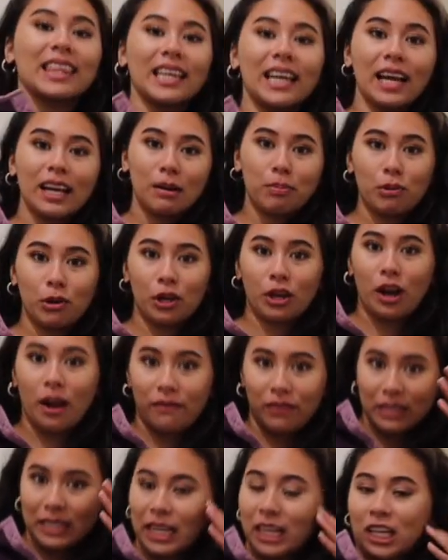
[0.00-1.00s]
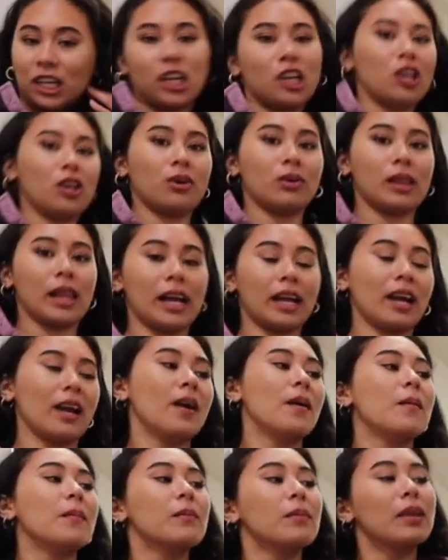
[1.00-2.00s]
think I can pull it off as like cute, like
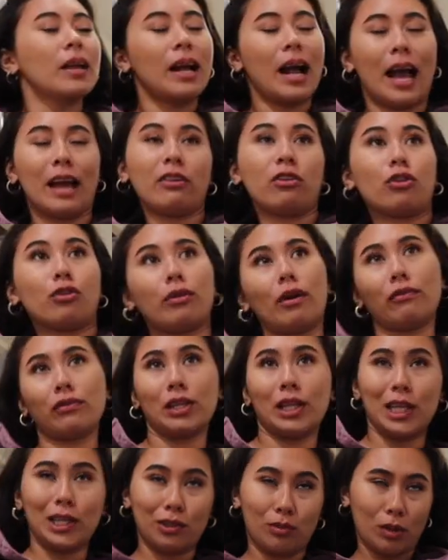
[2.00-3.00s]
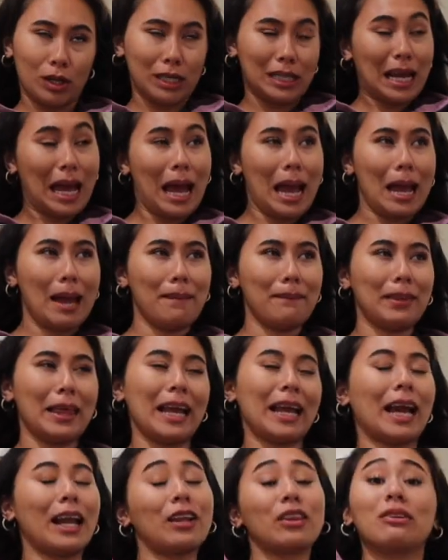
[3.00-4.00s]
I thrifted this one time,
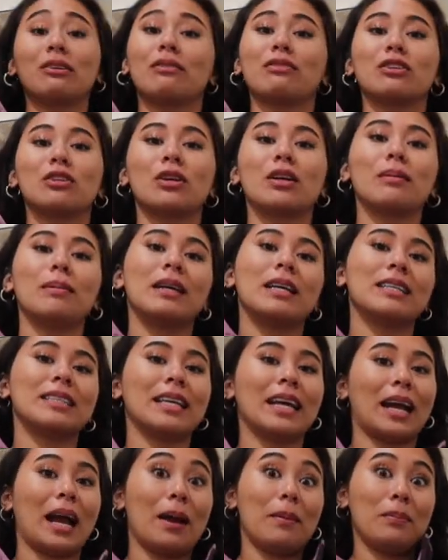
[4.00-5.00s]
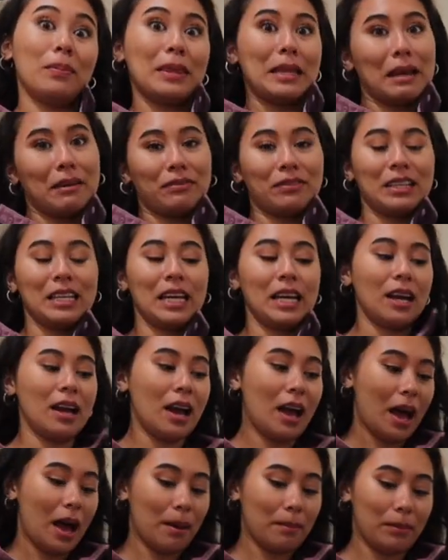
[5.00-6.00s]
like at a thrift store because like I'm nifty,
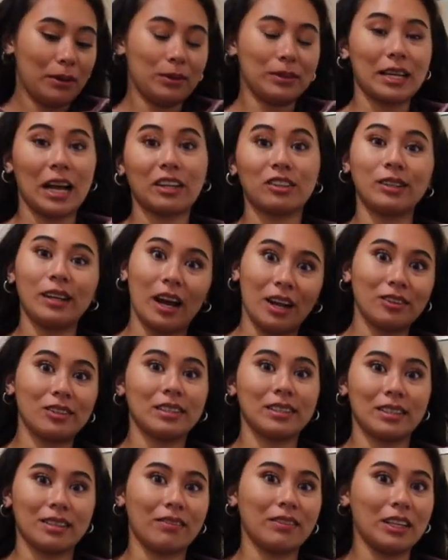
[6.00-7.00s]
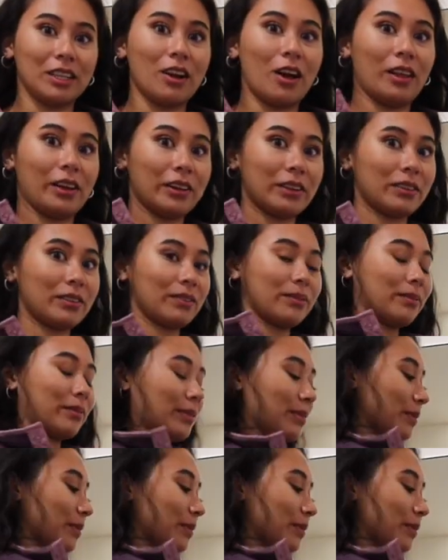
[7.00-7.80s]
um, but it was actually $170.